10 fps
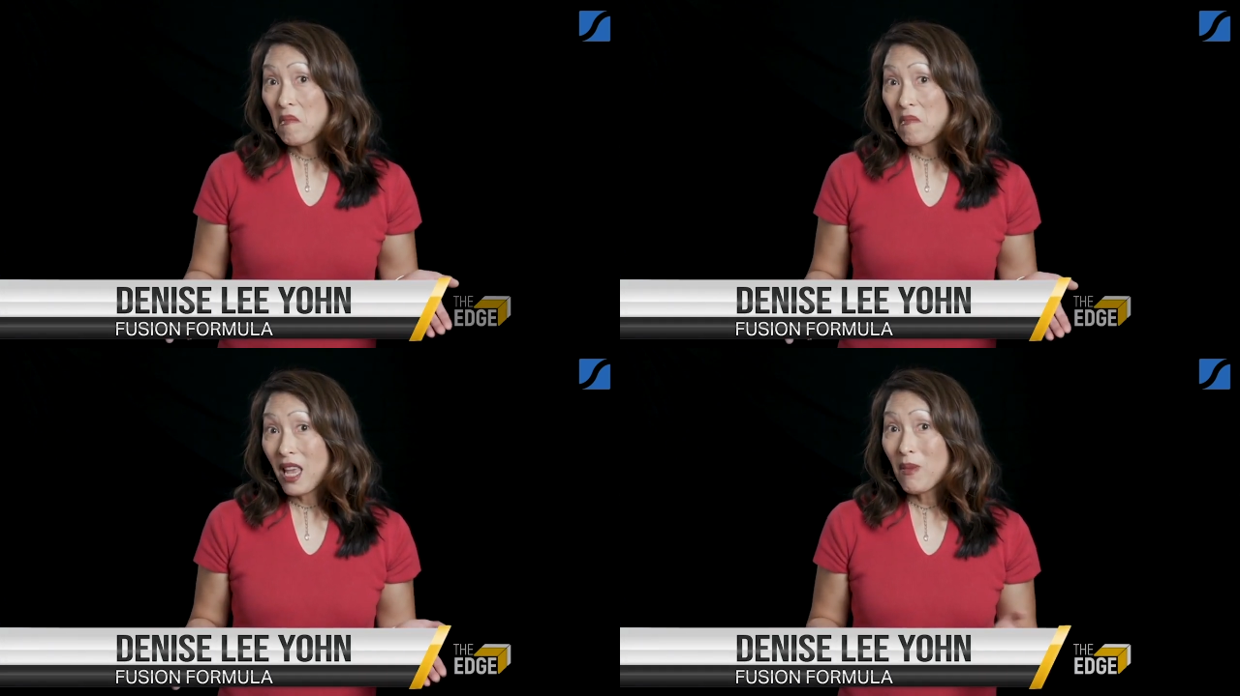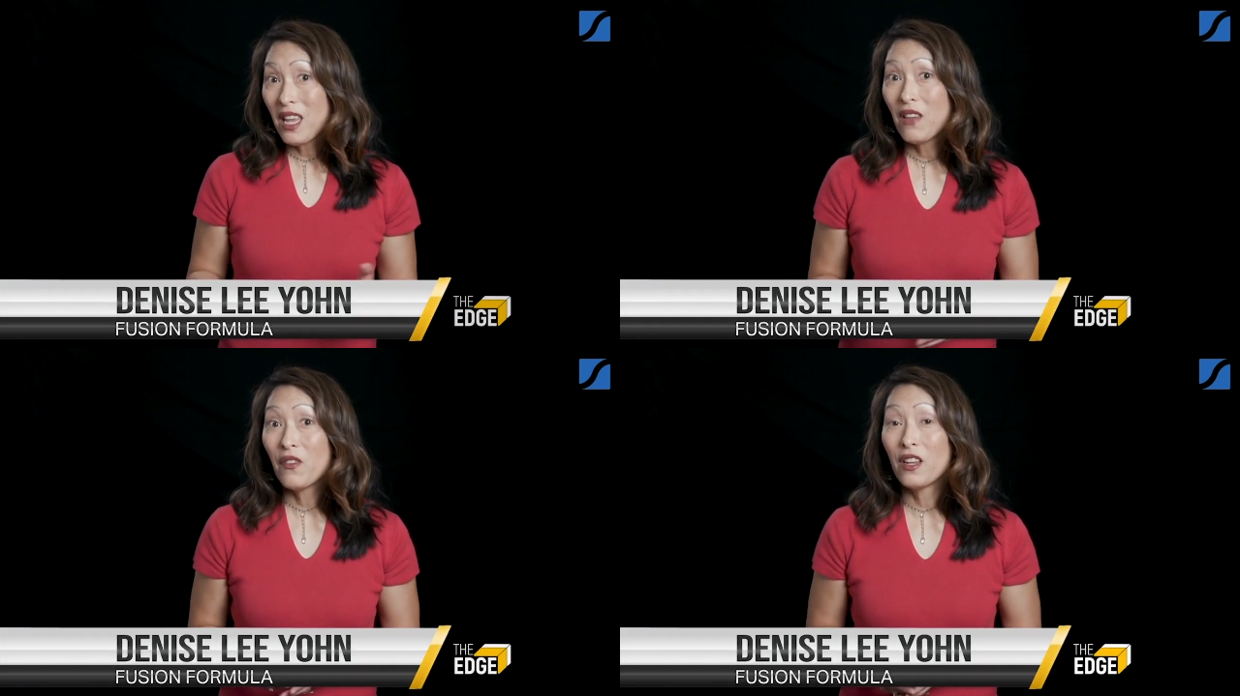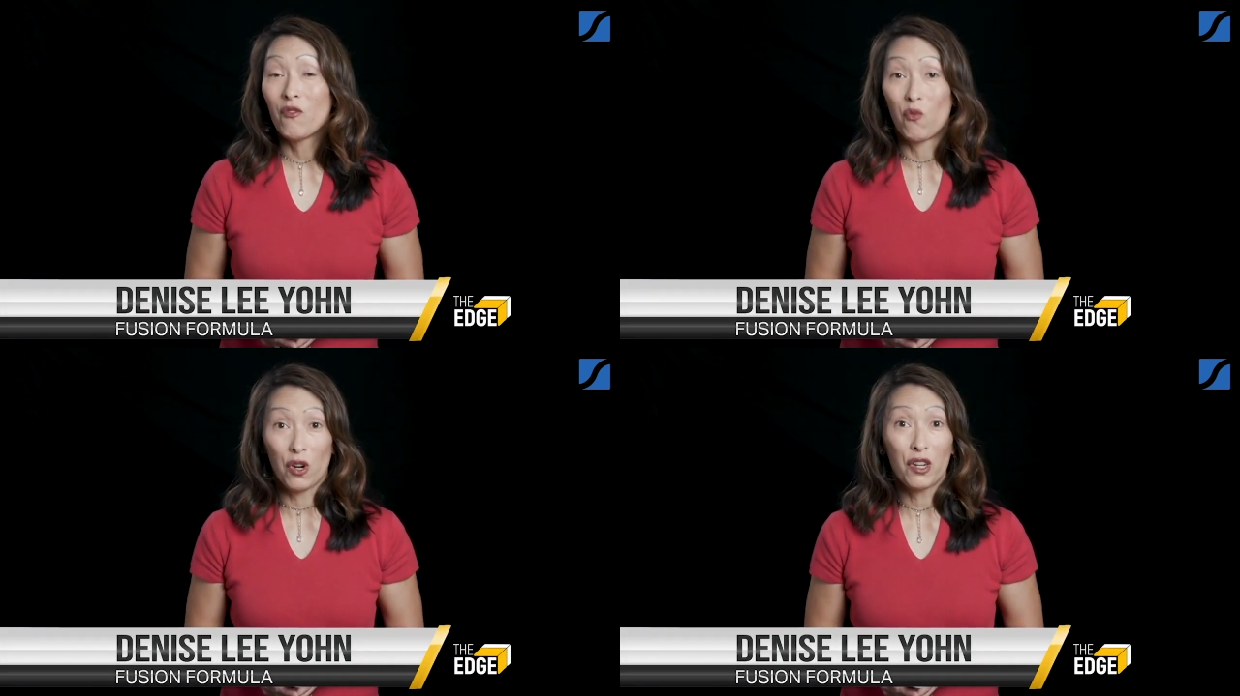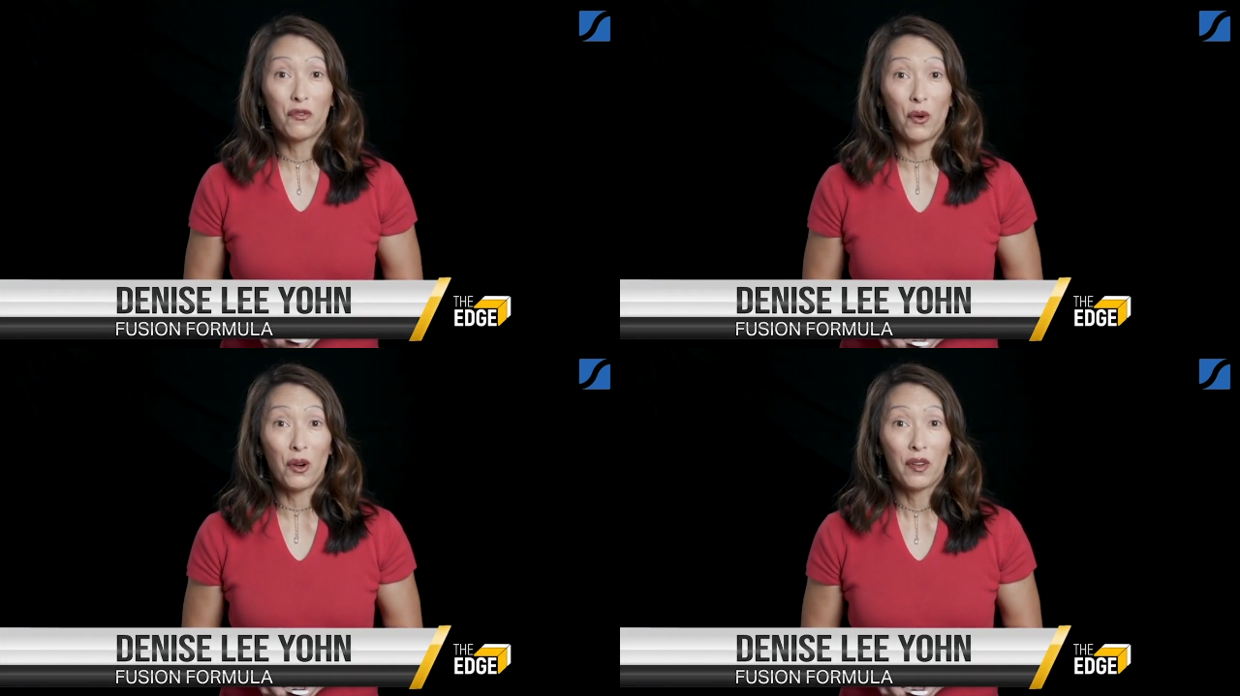maybe even worked
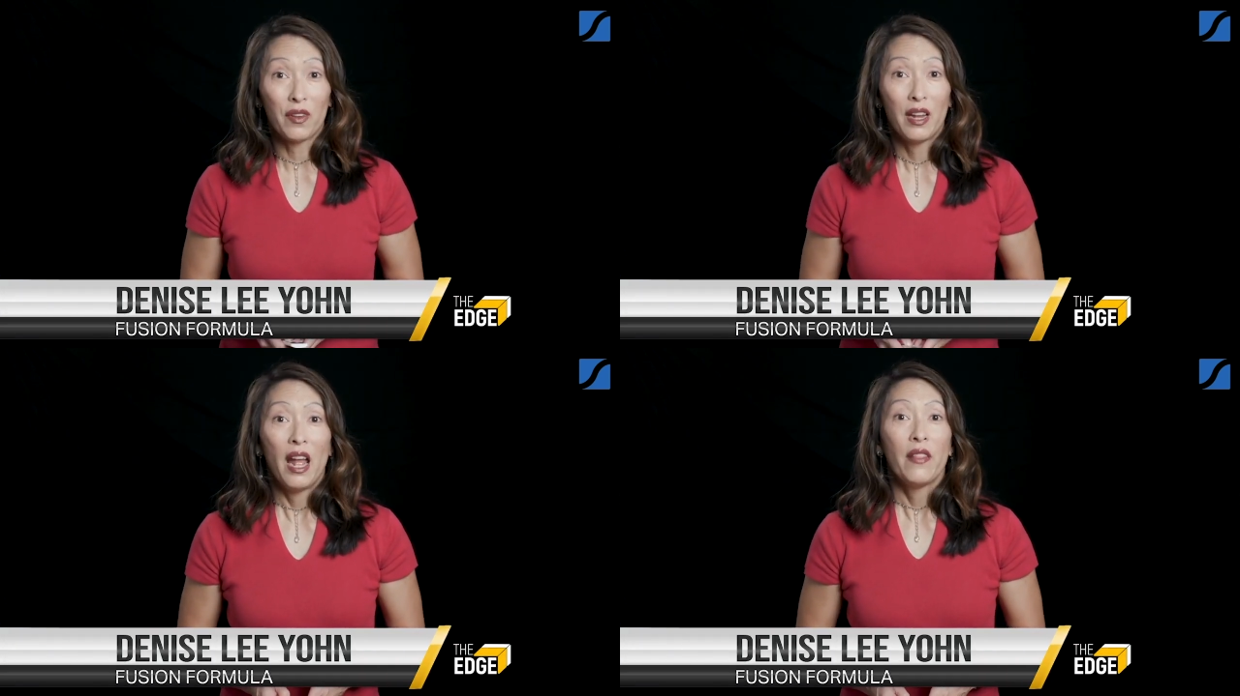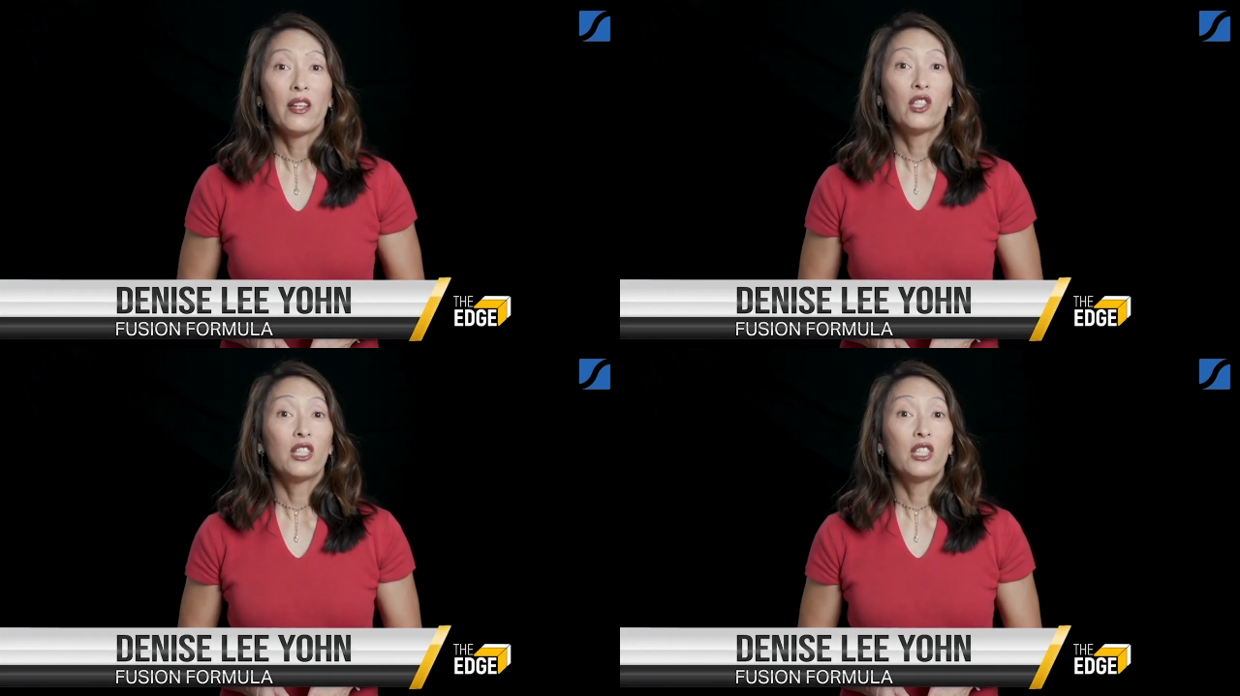for, that